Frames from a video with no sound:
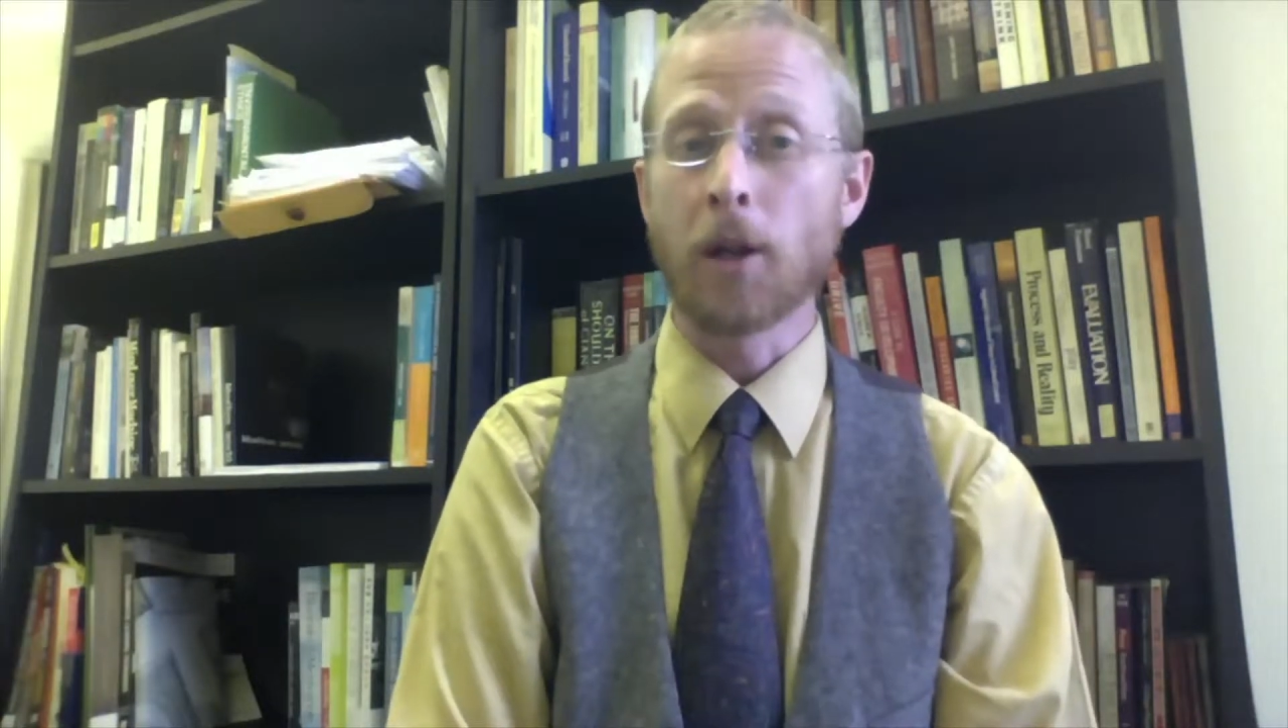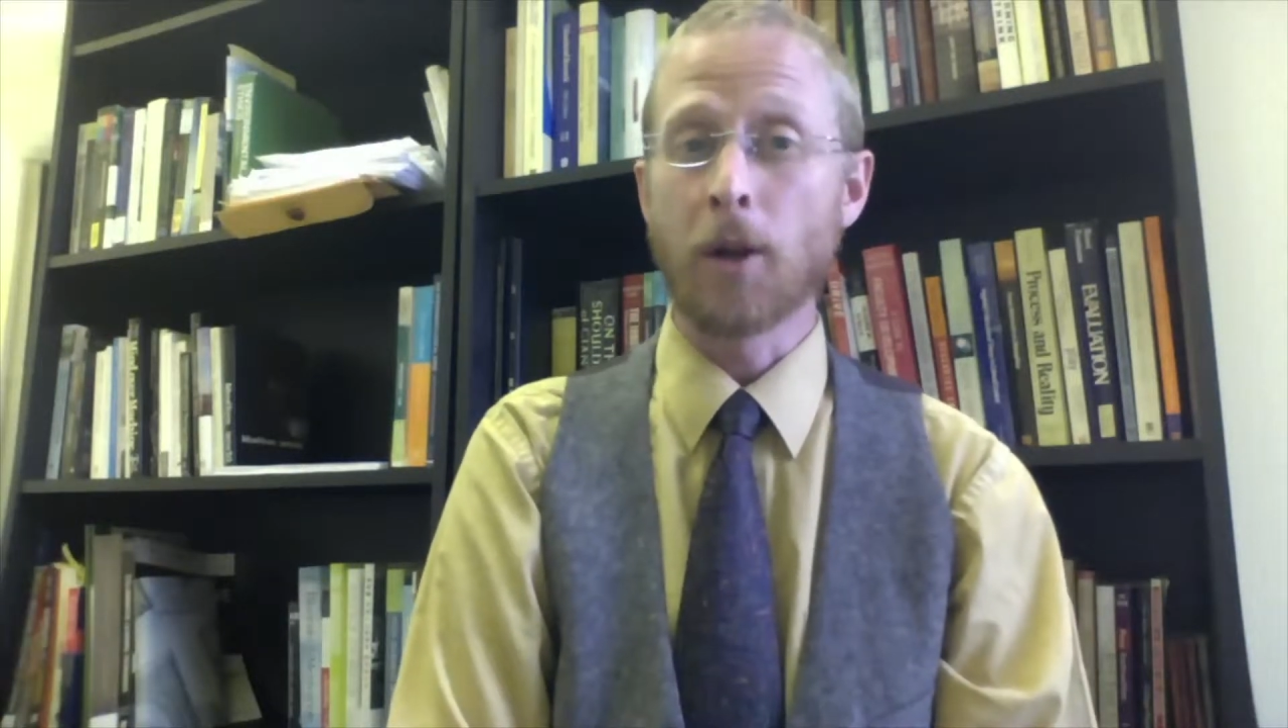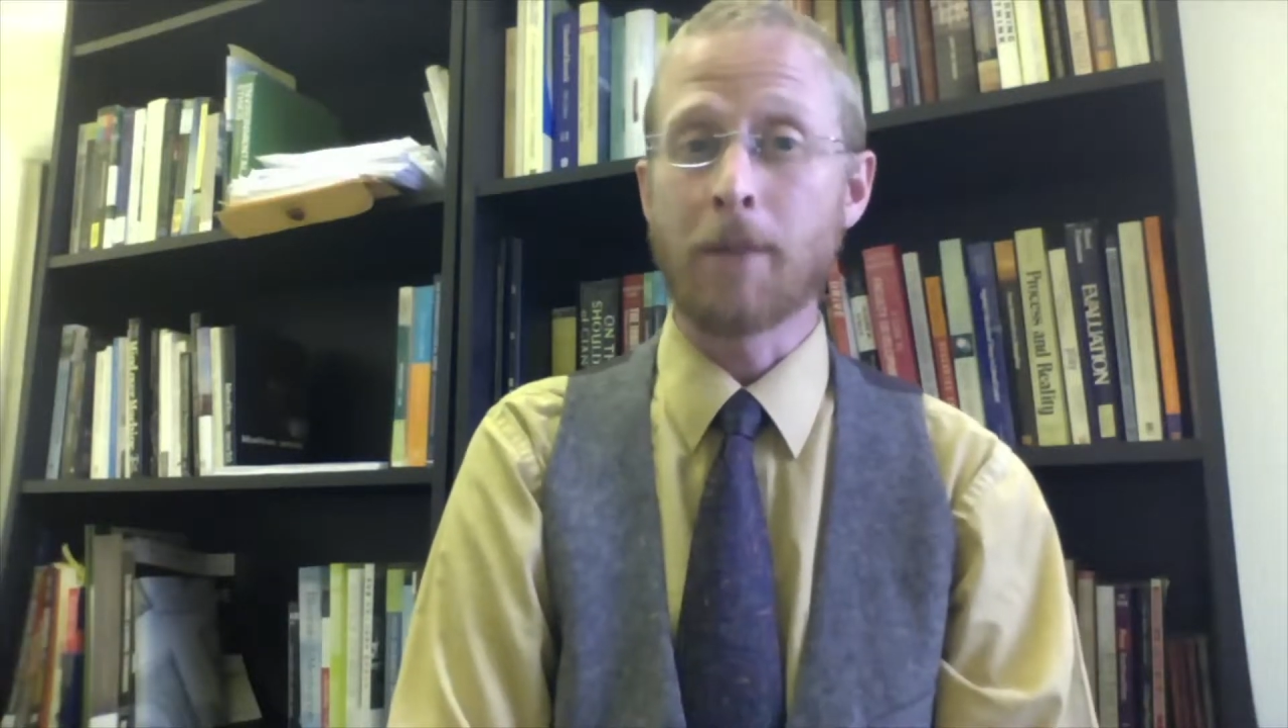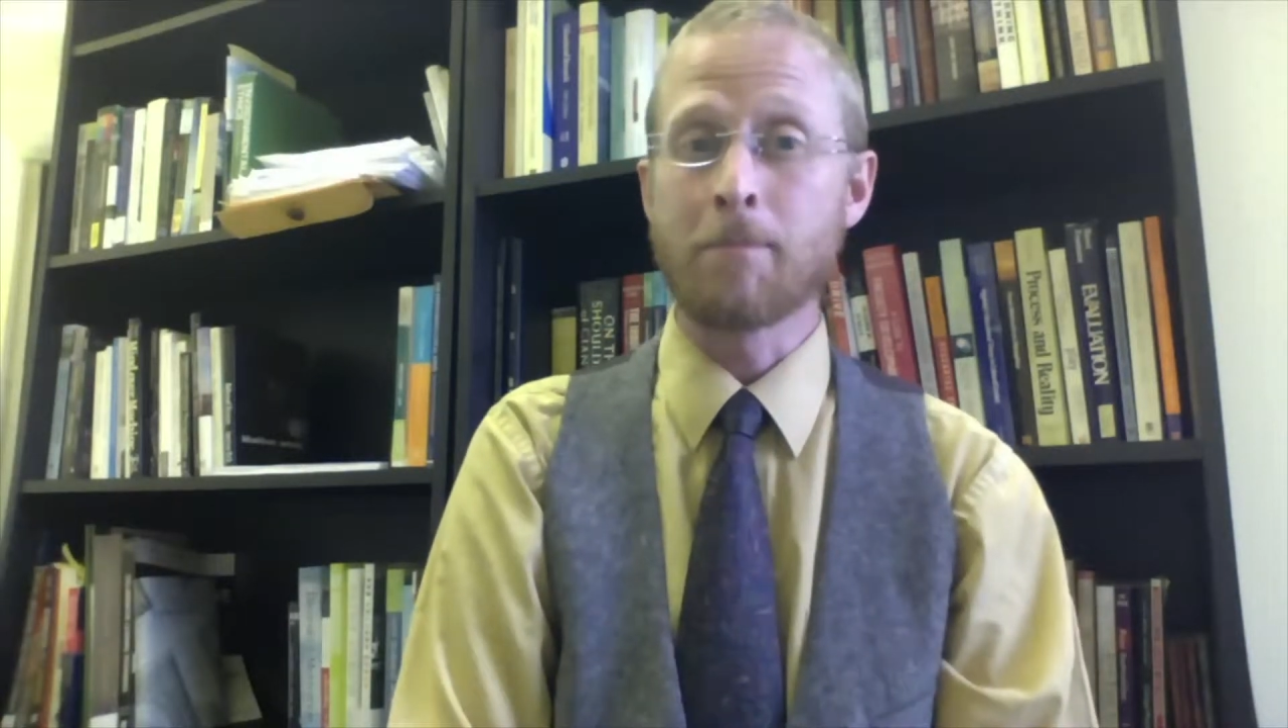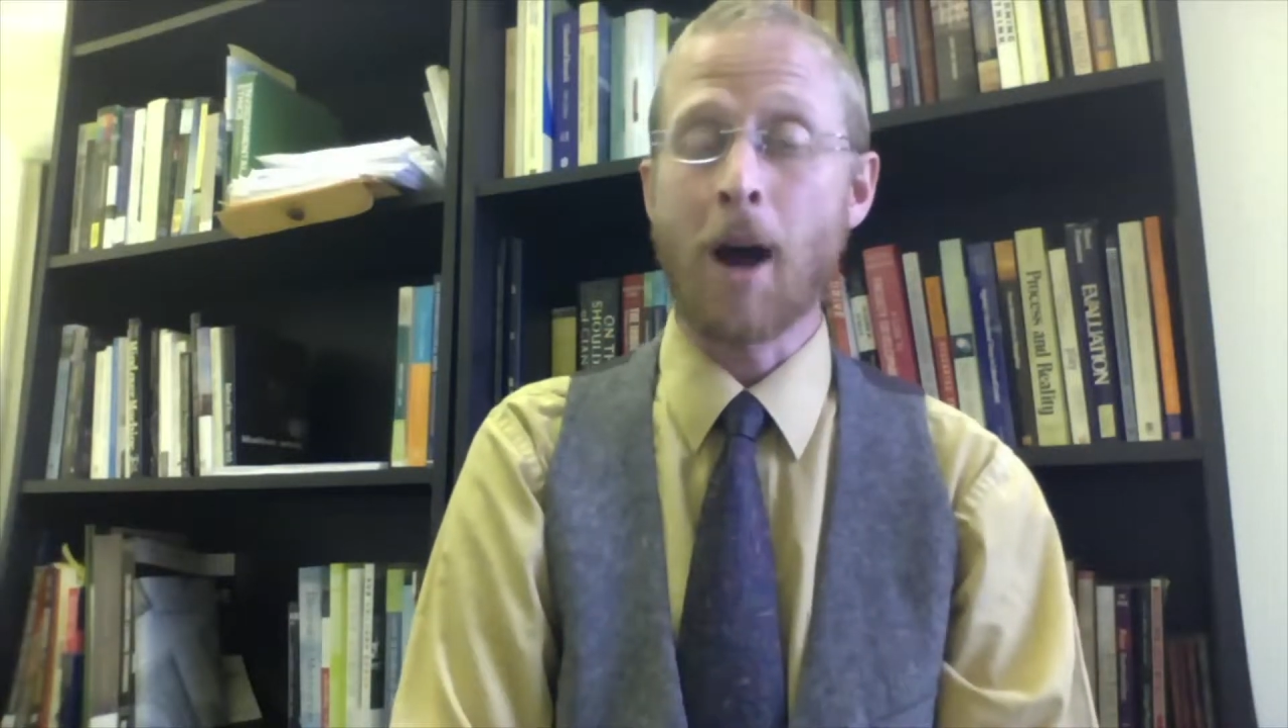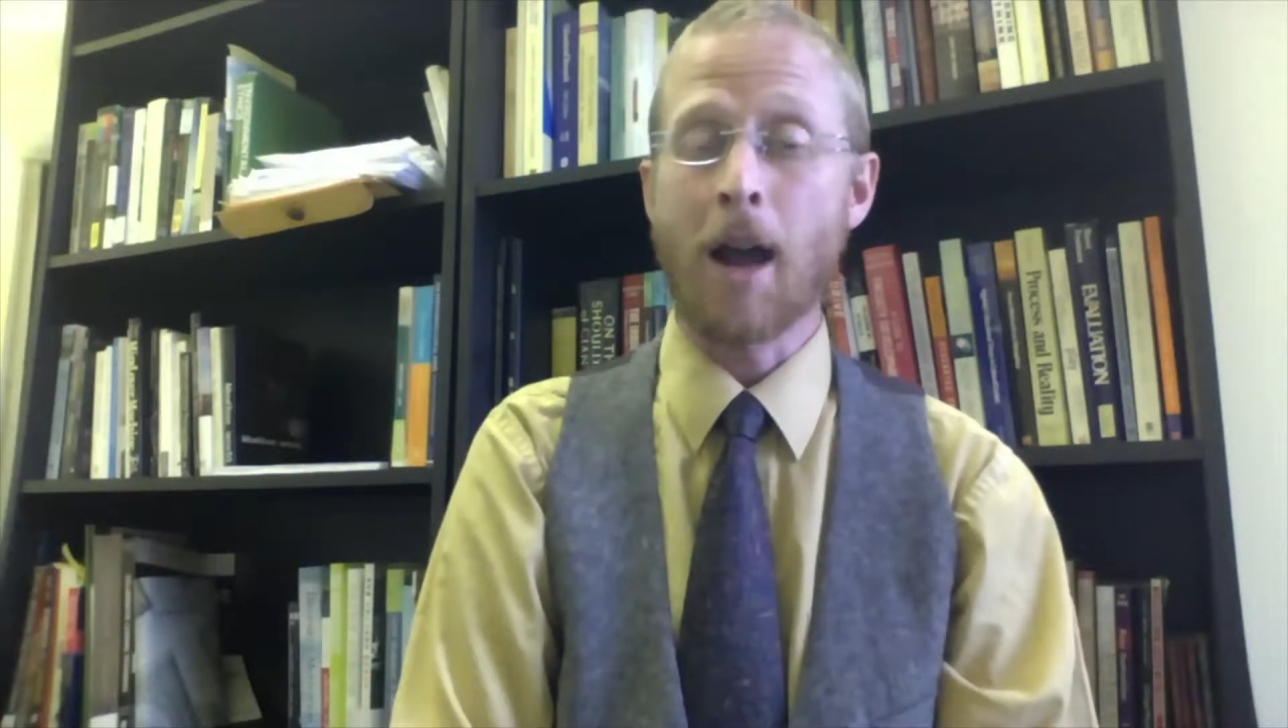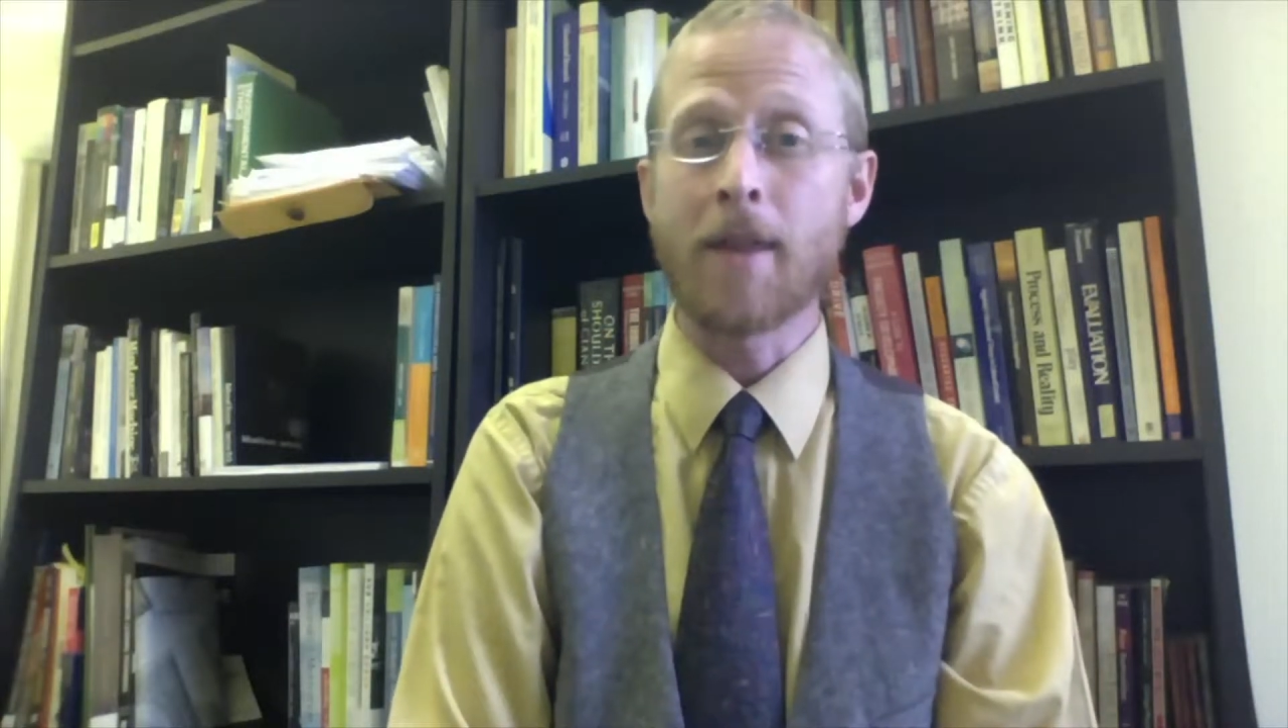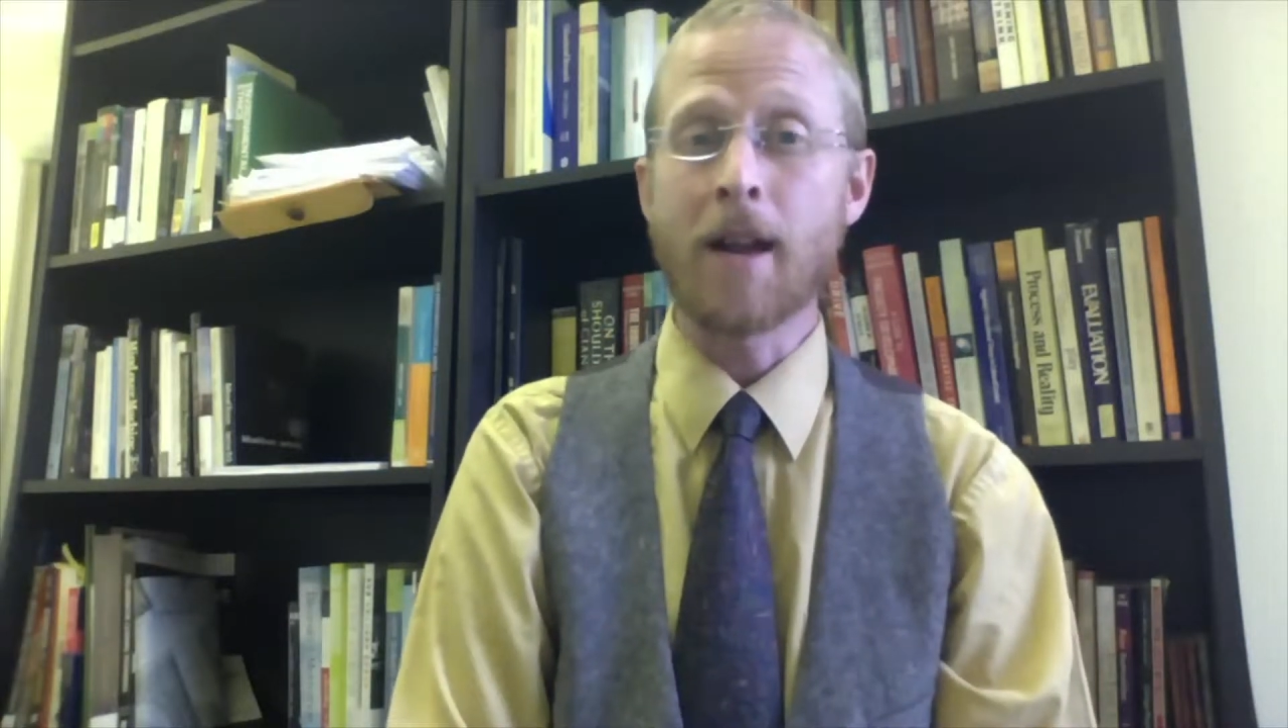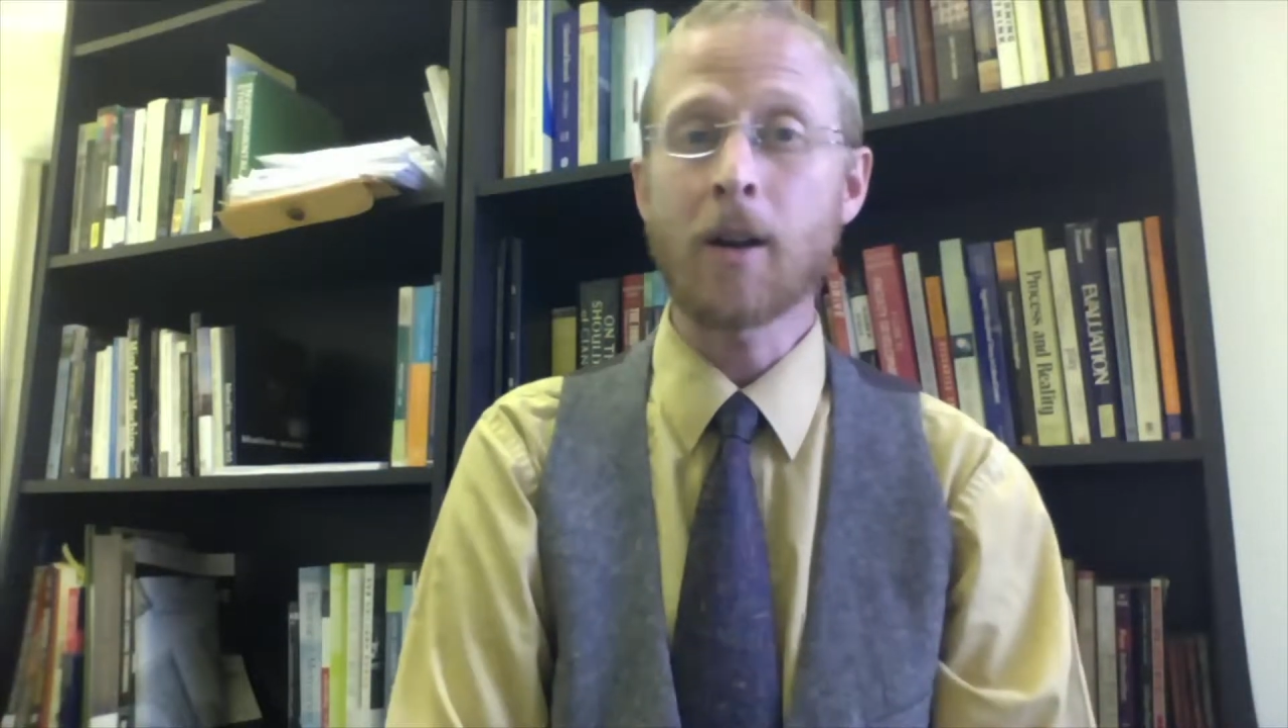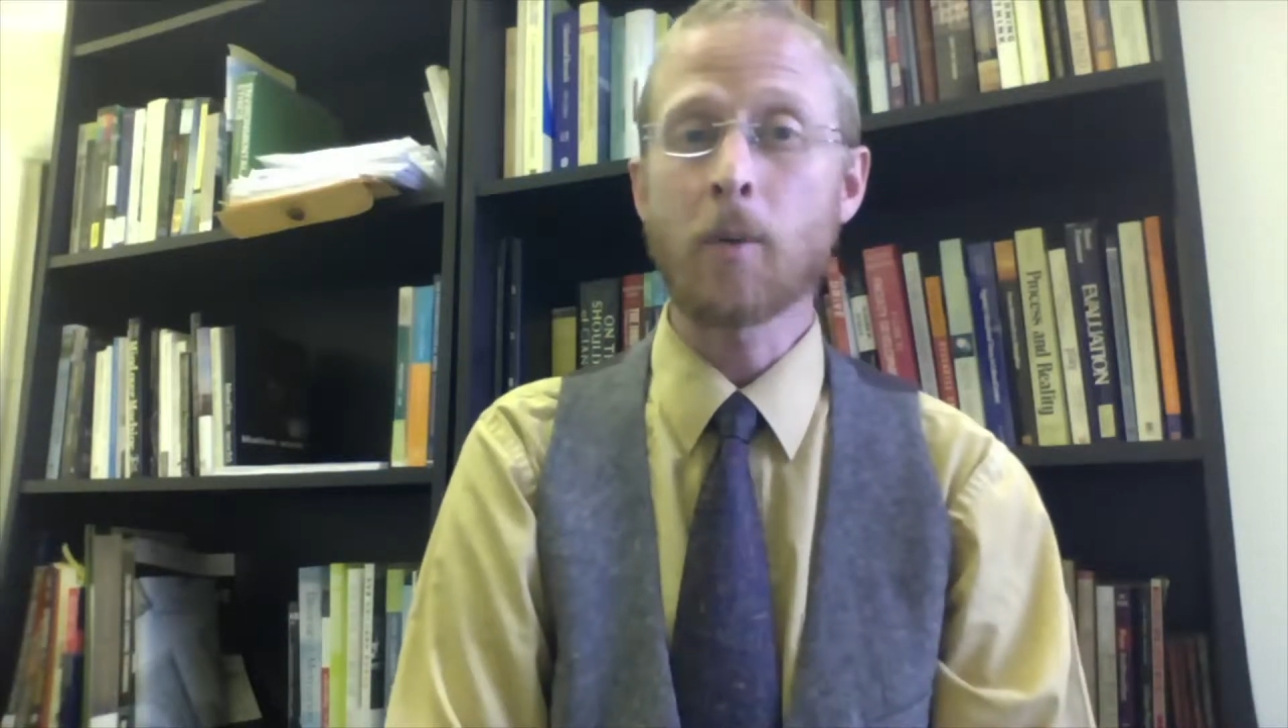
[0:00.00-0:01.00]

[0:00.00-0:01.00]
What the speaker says: look at mine there,